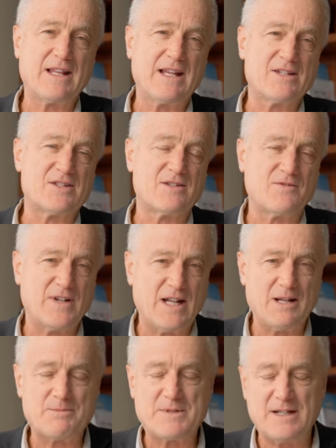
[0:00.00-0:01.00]
that gets
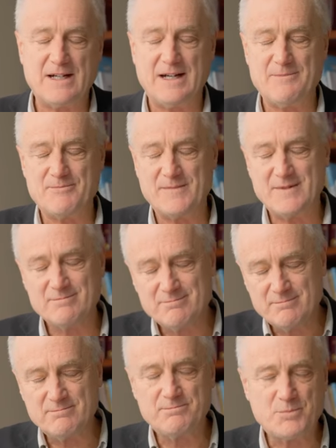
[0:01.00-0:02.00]
developed um,